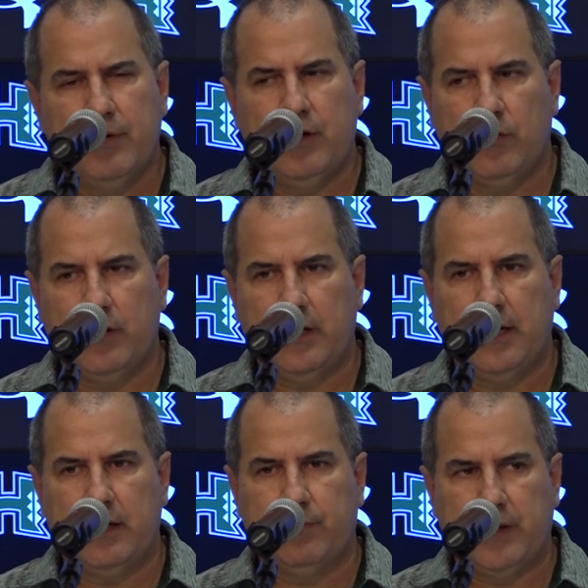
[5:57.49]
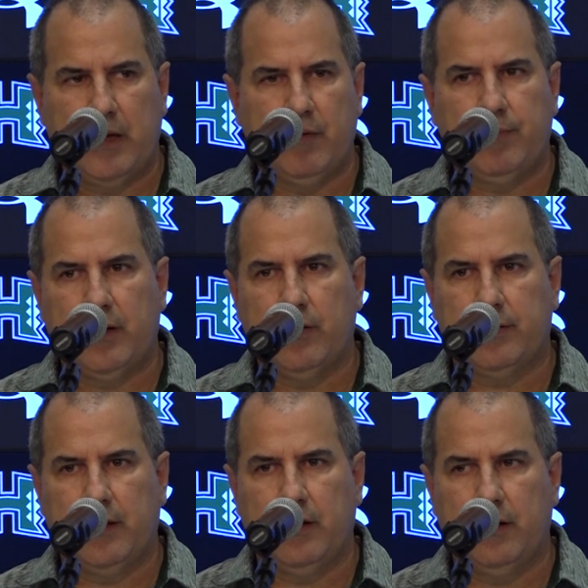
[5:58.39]
pretty early on, it became
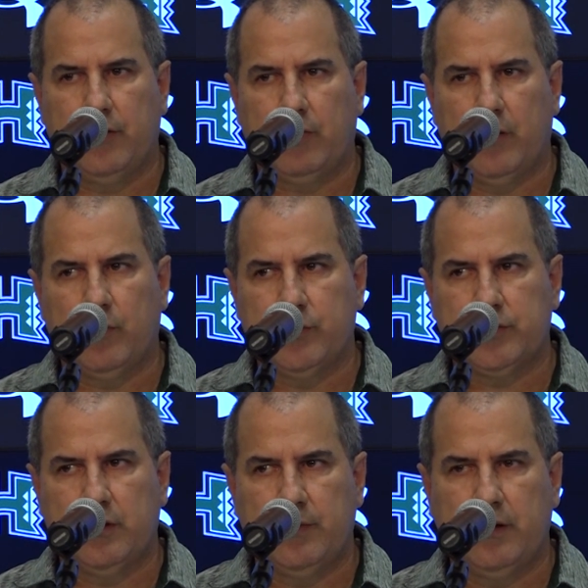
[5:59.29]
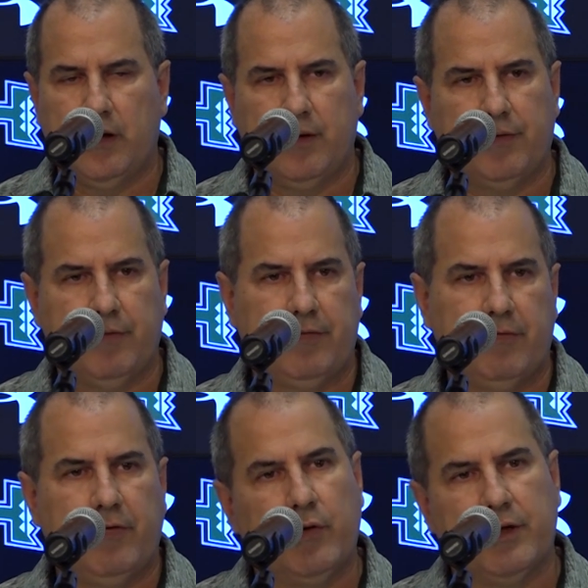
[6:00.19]
apparent that Under Armour was going to be uh, the, the,
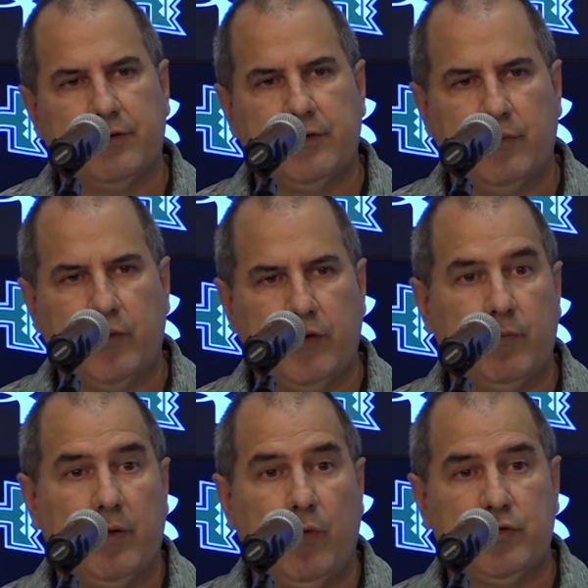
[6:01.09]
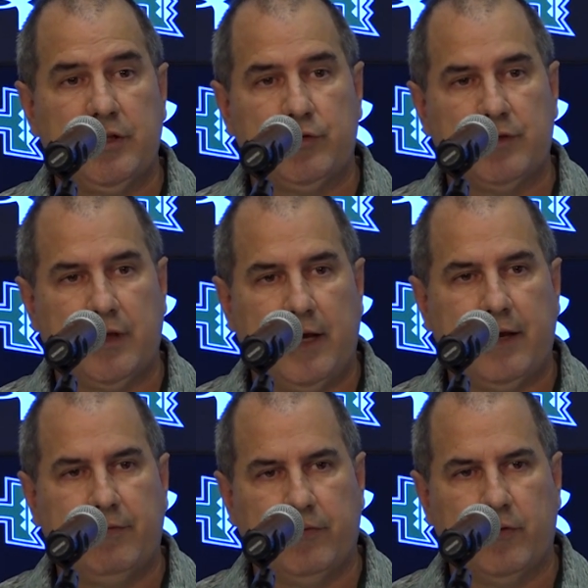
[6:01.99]
focus and where the, the most interest lied